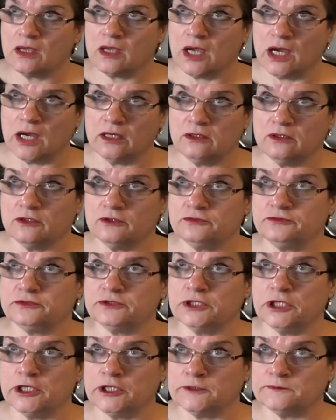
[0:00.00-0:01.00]
kind of
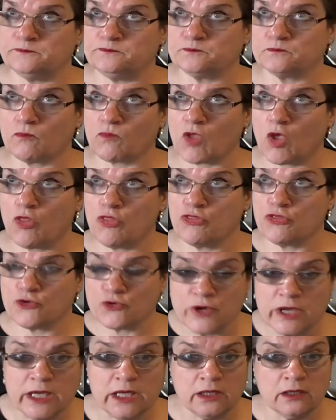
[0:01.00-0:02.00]

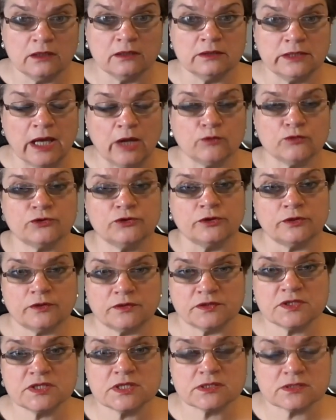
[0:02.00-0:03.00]
3
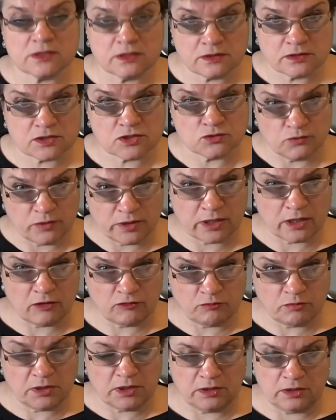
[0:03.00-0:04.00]
downturns since we
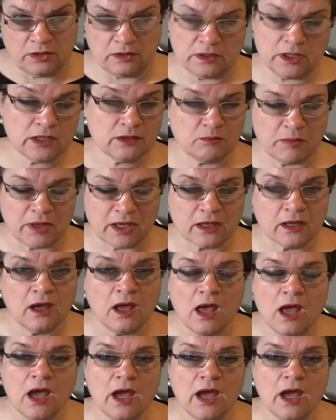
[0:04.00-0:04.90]
have been in Nutmeg,